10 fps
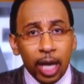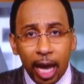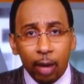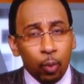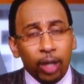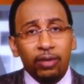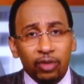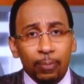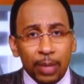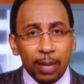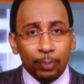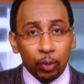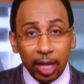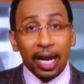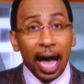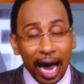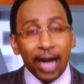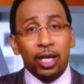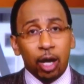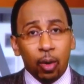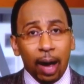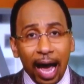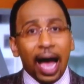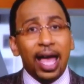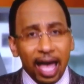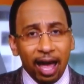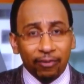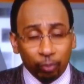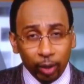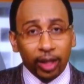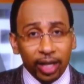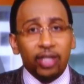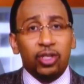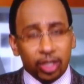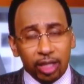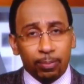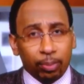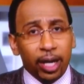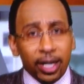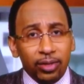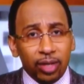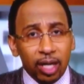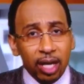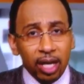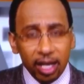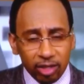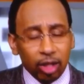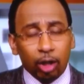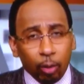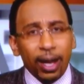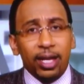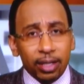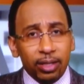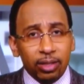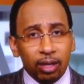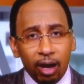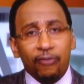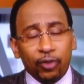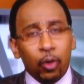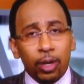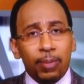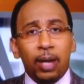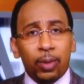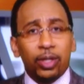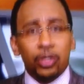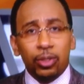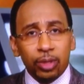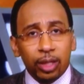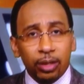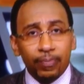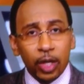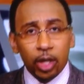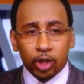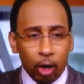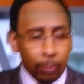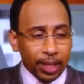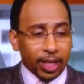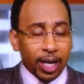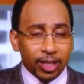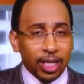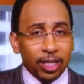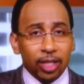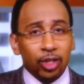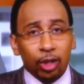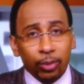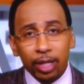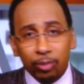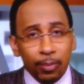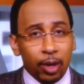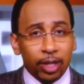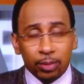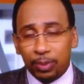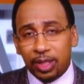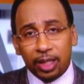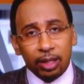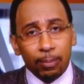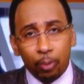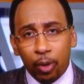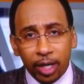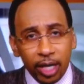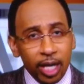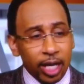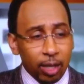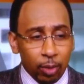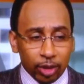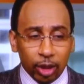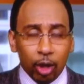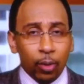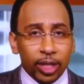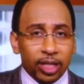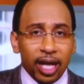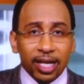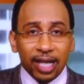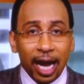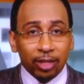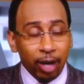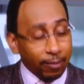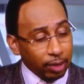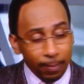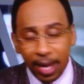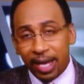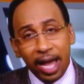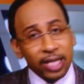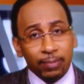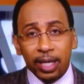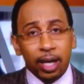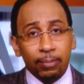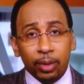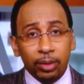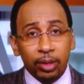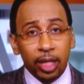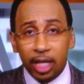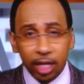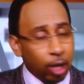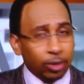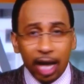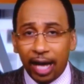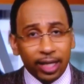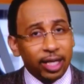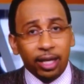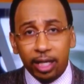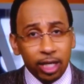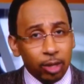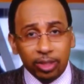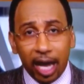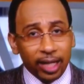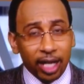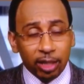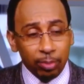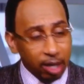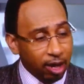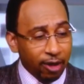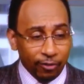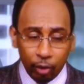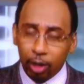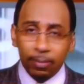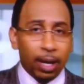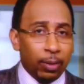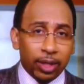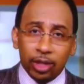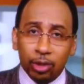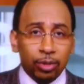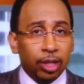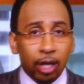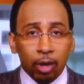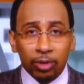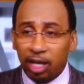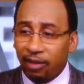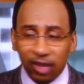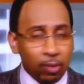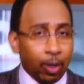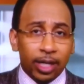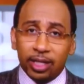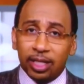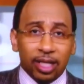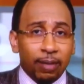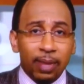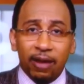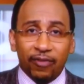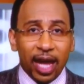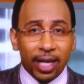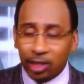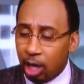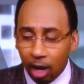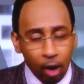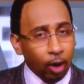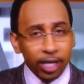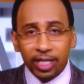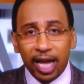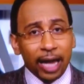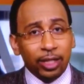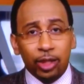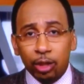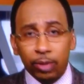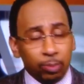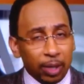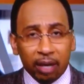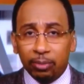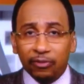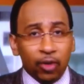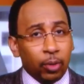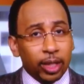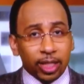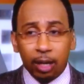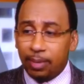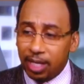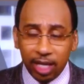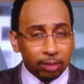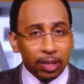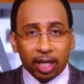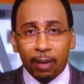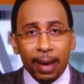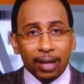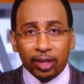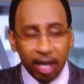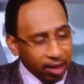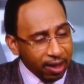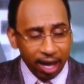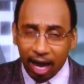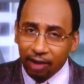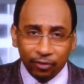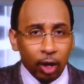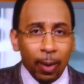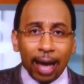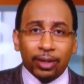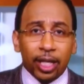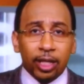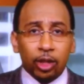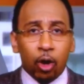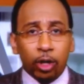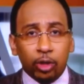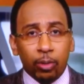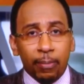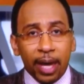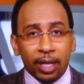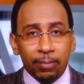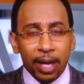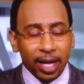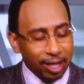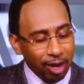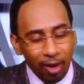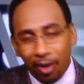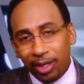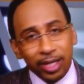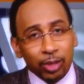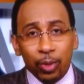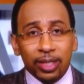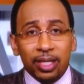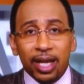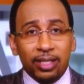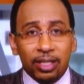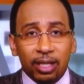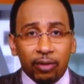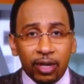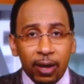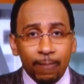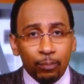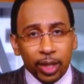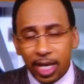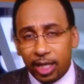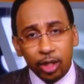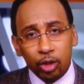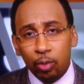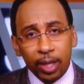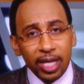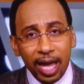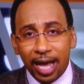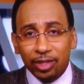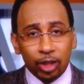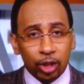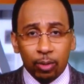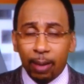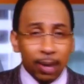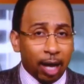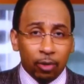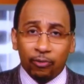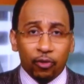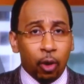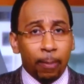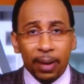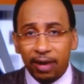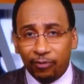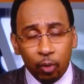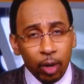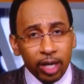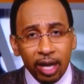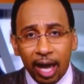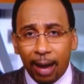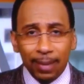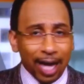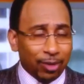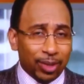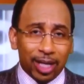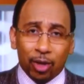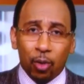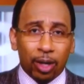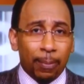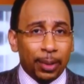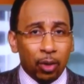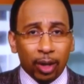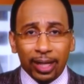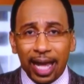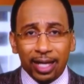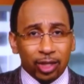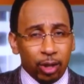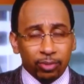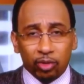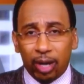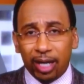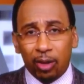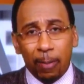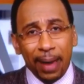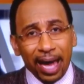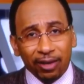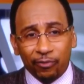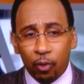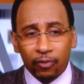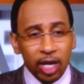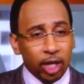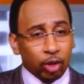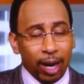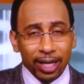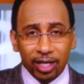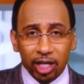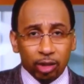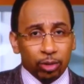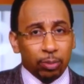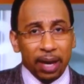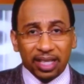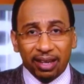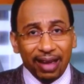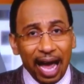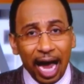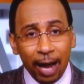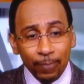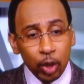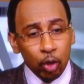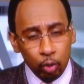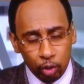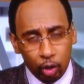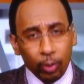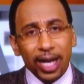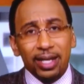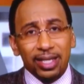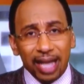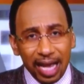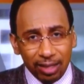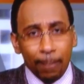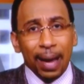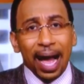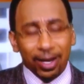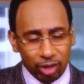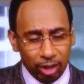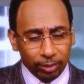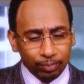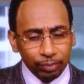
And one of the people that I know I have religiously praised is the greatness of Floyd Mayweather Jr. So because he disagrees with me on this particular point, he wants to go into that diatribe. The man has my number. He knows how to catch me. Floyd Mayweather Jr. knows that if he wanted to see me in Vegas, all he's got to do is pick up the phone and tell me he needs me to come out there, and I flow out there to talk to him man to man. All of this wasn't necessary, but he can do what he has to do. I'm not going to fall bait for it. I'm not going to get caught up in all of that in terms of trying to go back and forth, trying to disrespect a guy whose greatness as a boxer